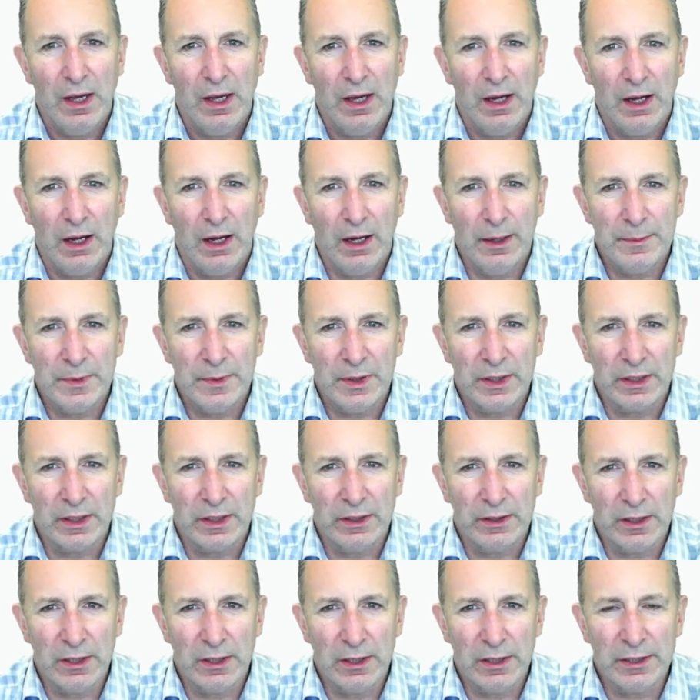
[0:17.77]
I'm Nick
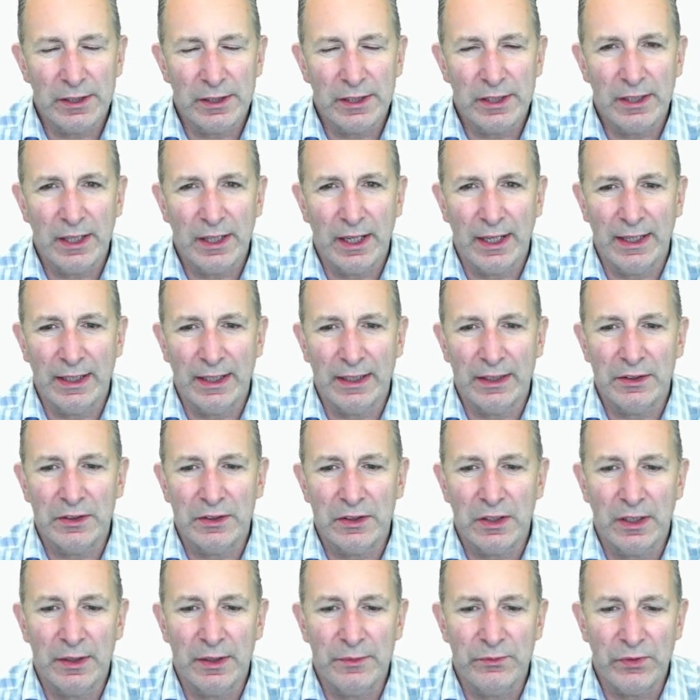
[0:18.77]
Garner and
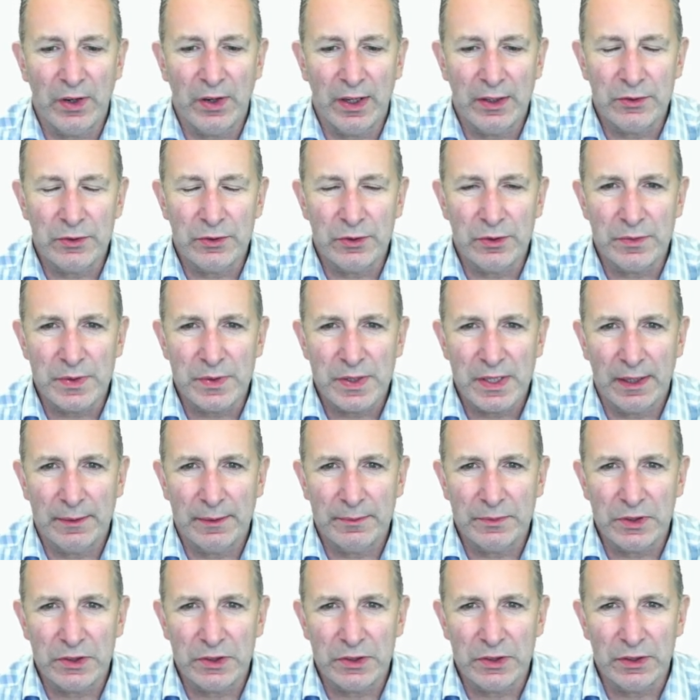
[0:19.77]
I'm founder of Stamp
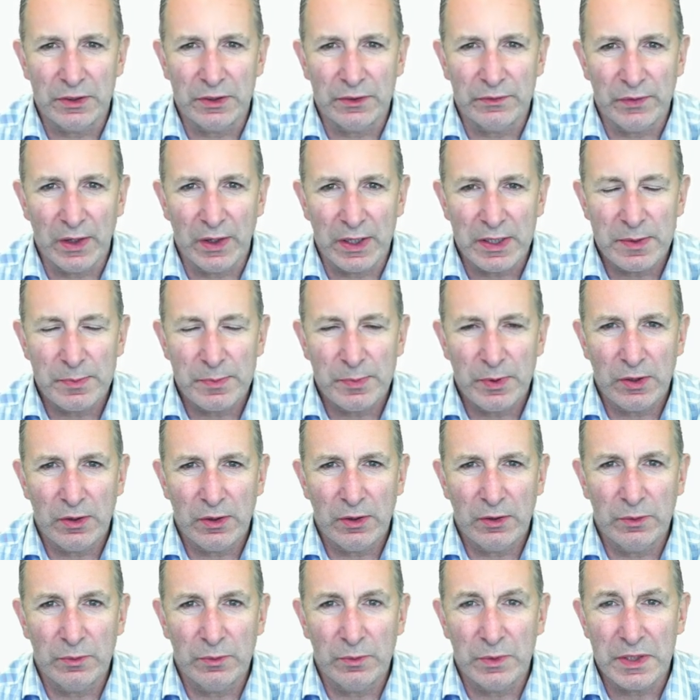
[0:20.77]
Duty Advice
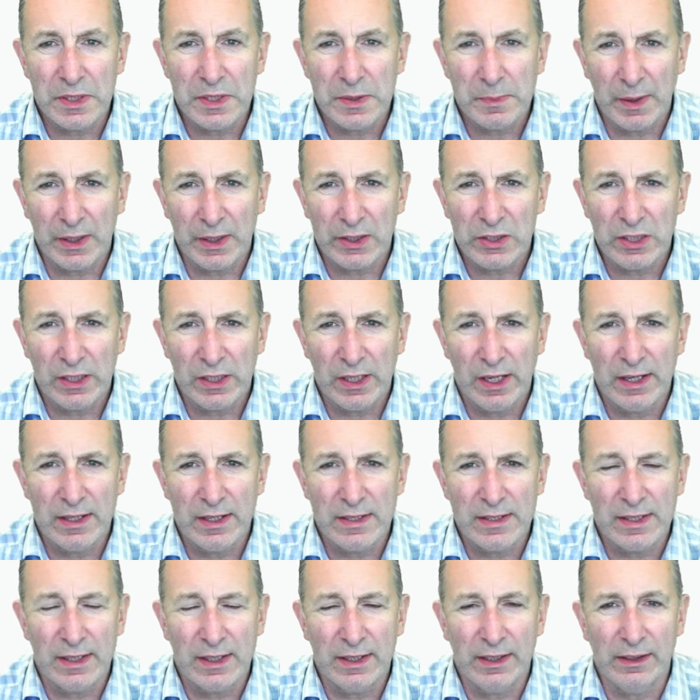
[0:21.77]
Bureau, and we
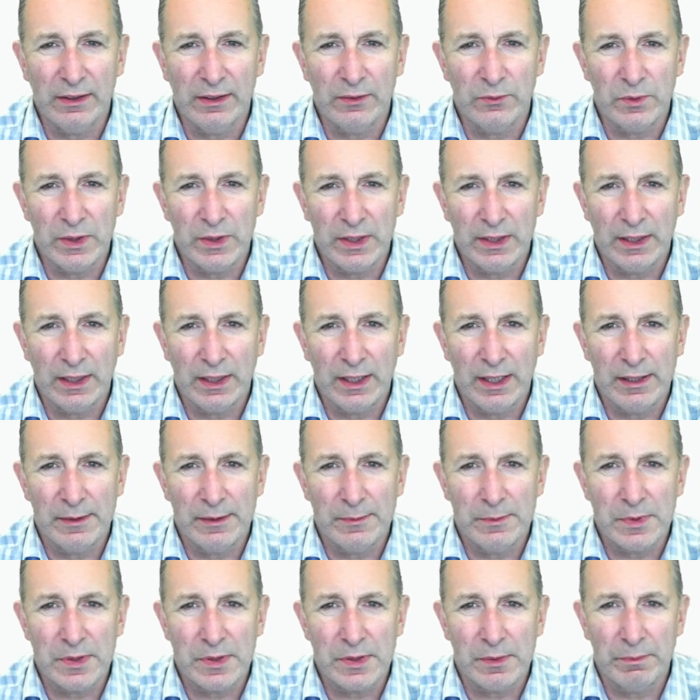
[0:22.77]
specialize in
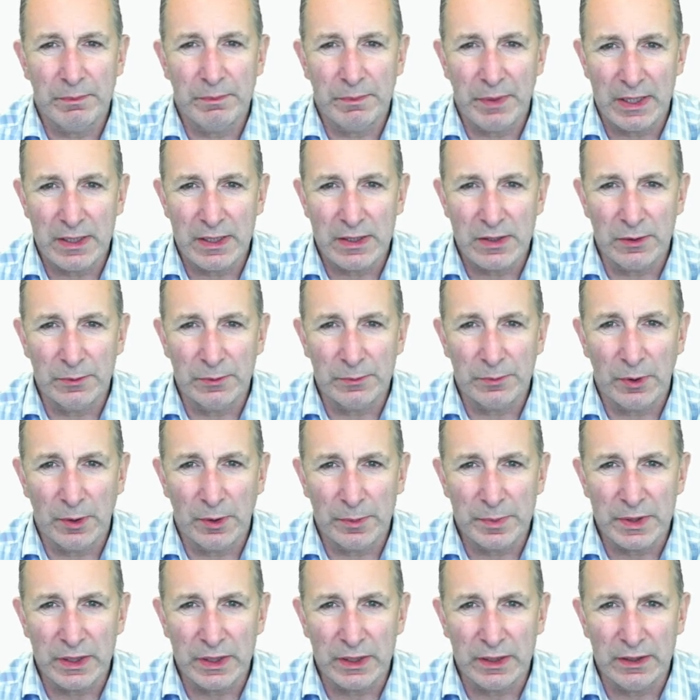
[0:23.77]
reclaims based on
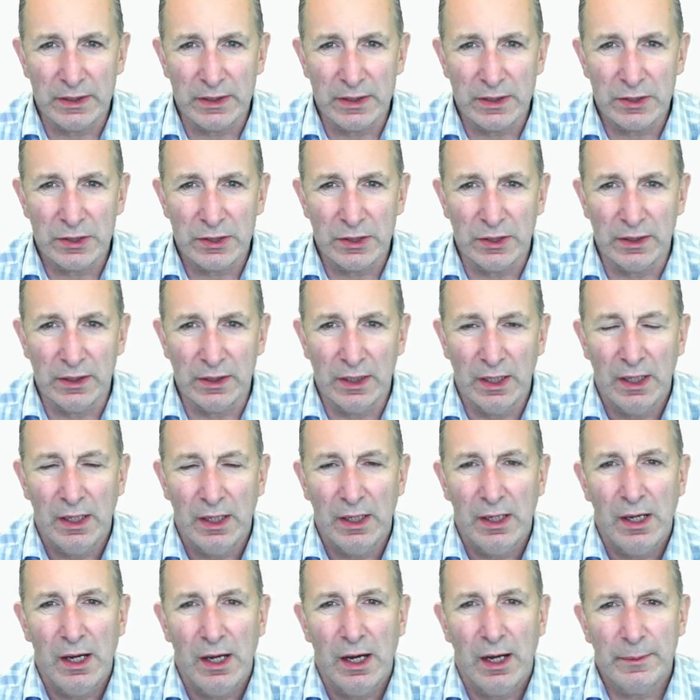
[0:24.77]
property condition.
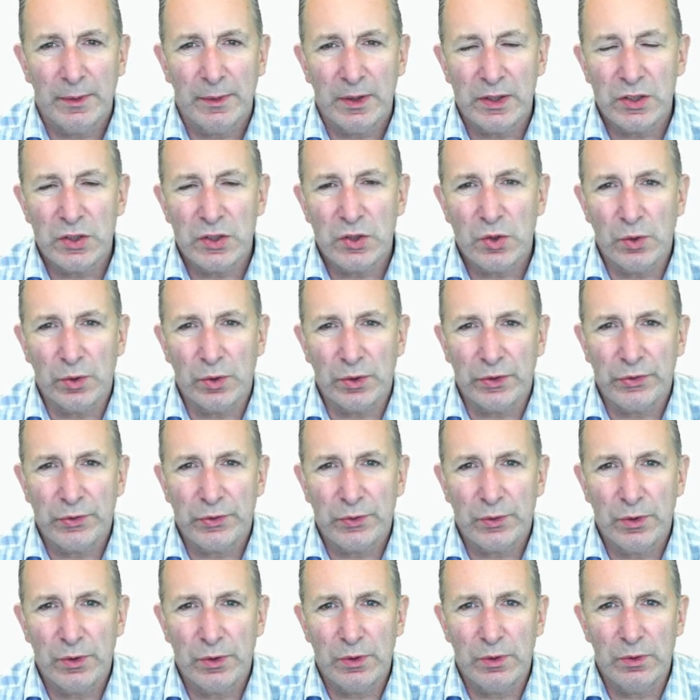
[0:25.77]
I'm going to talk
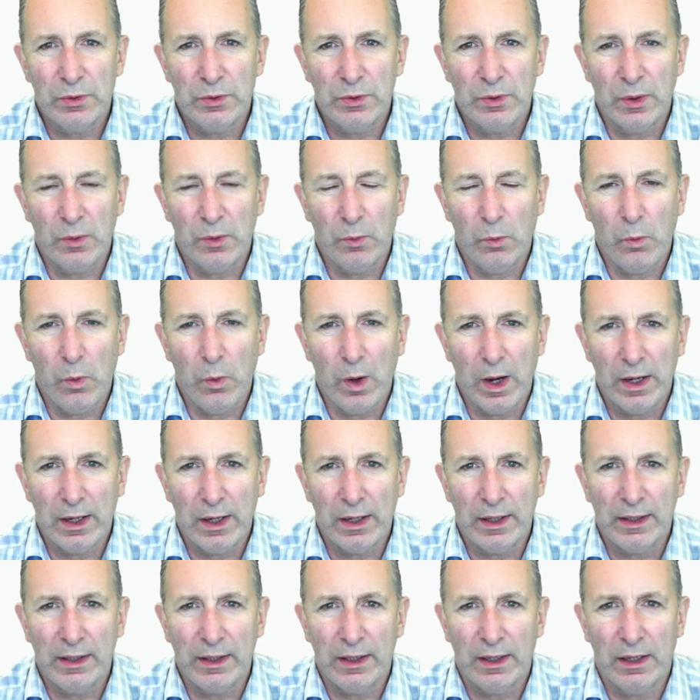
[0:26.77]
through
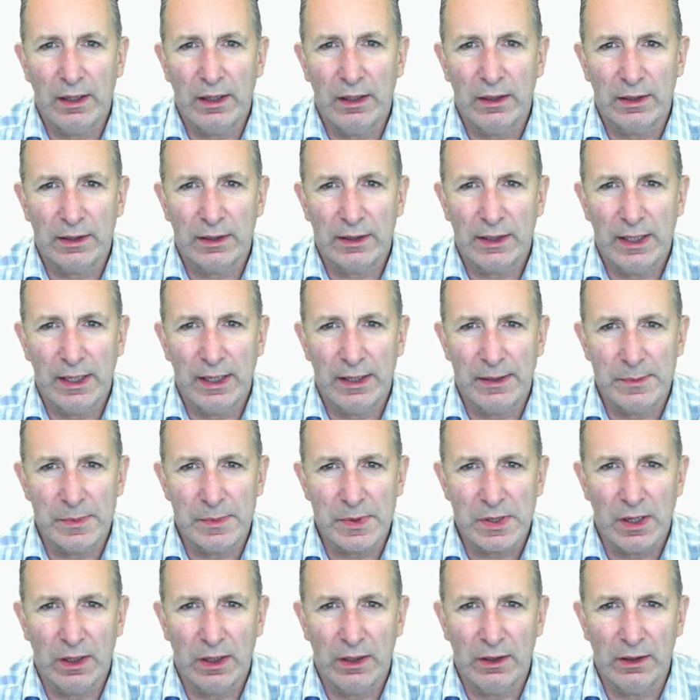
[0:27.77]
why our
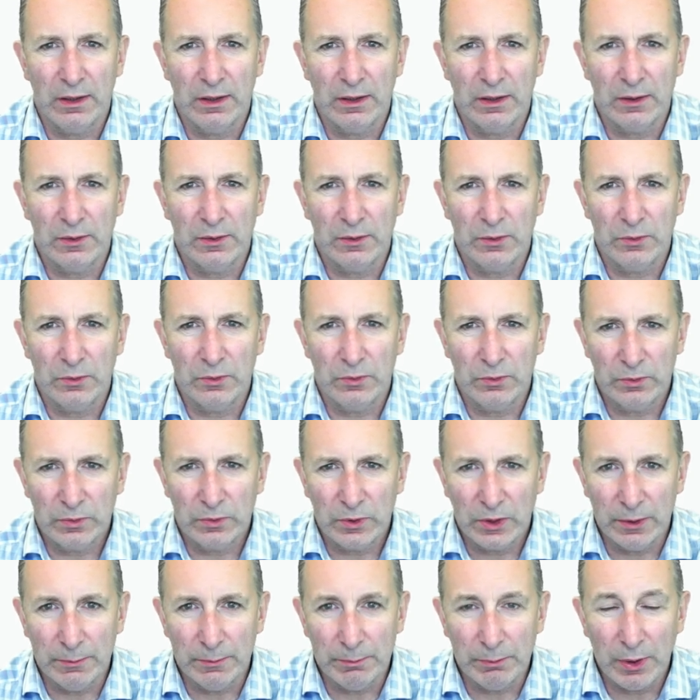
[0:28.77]
claims are
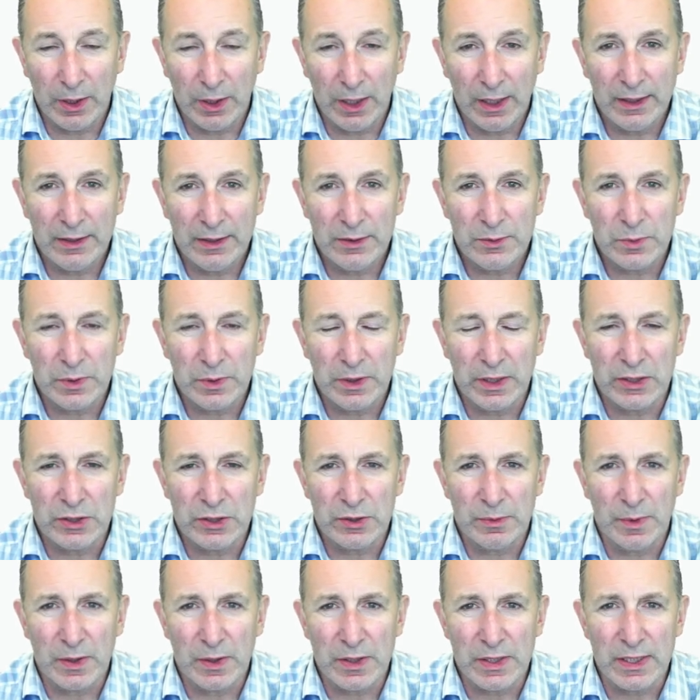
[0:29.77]
compliant with
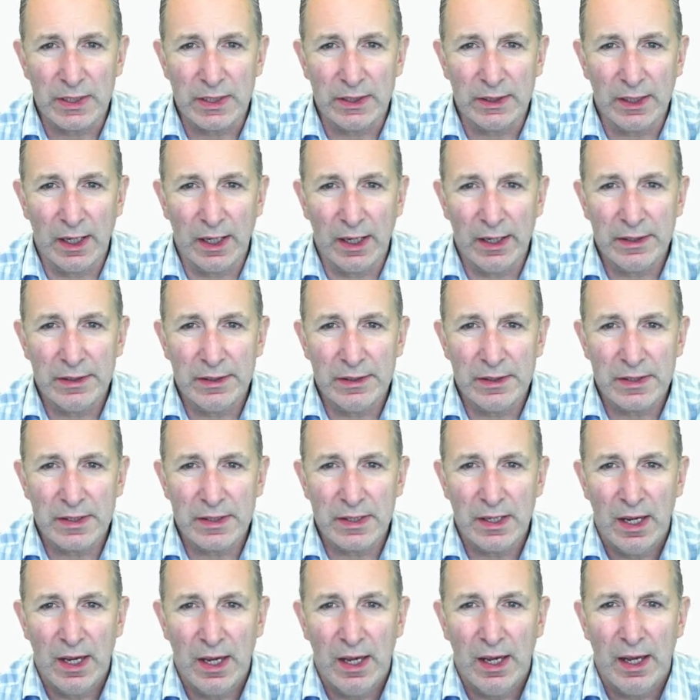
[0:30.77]
HMRC guidance
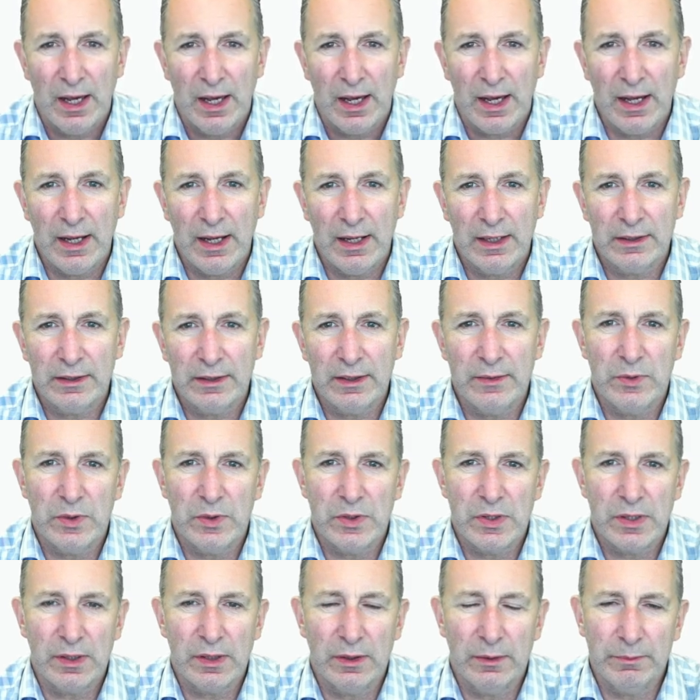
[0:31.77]
and give you
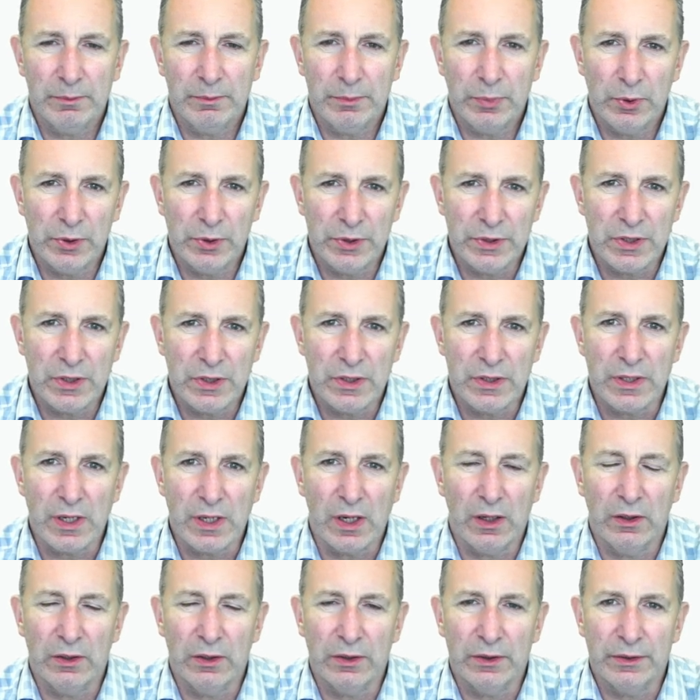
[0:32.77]
some pointers
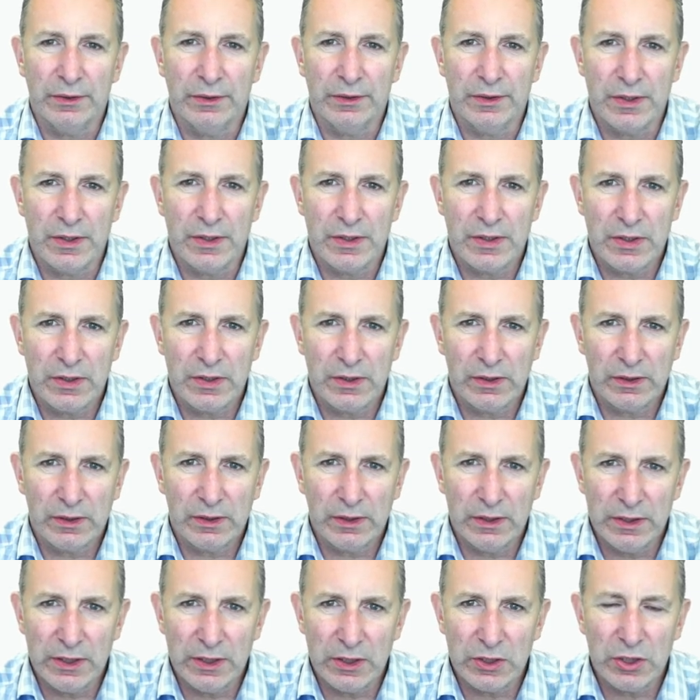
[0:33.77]
on
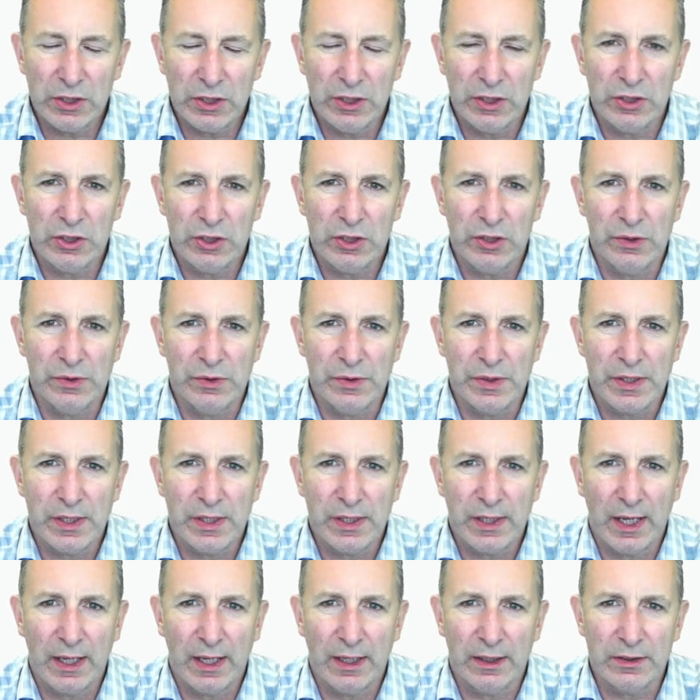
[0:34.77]
condition issues
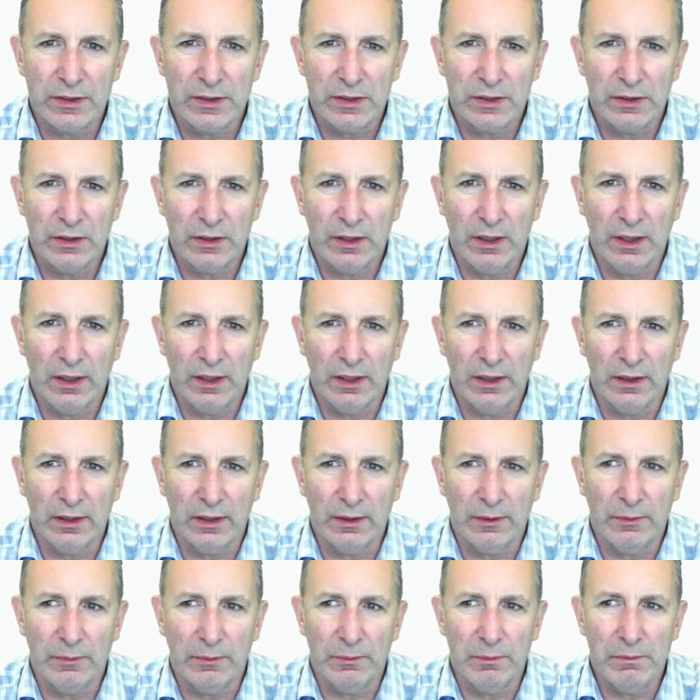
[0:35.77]
that
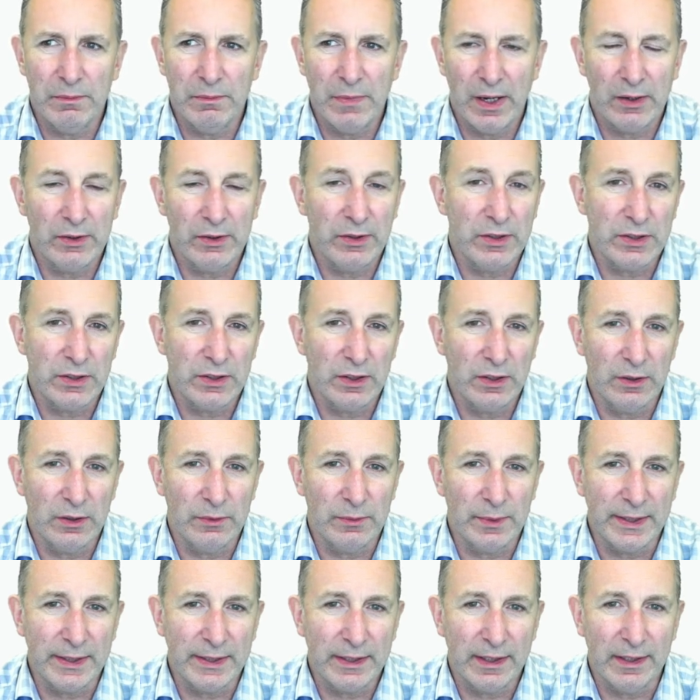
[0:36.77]
merit a
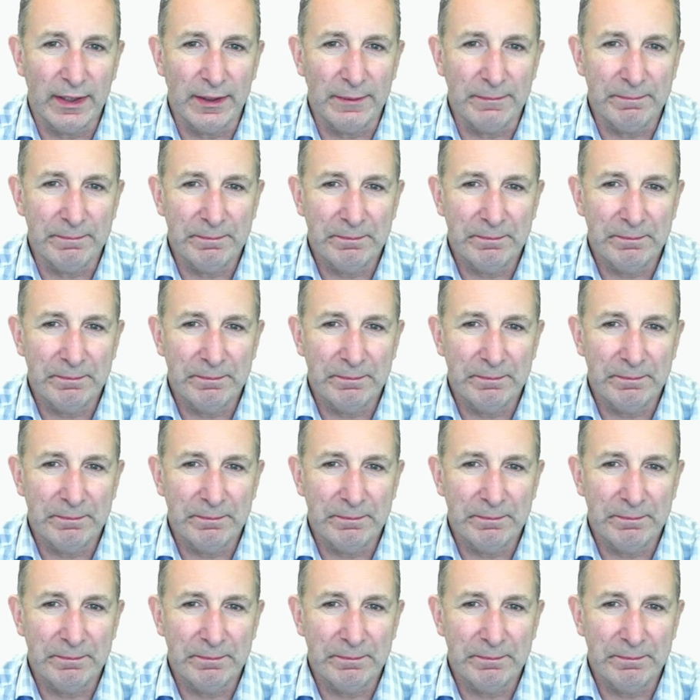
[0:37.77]
reclaim.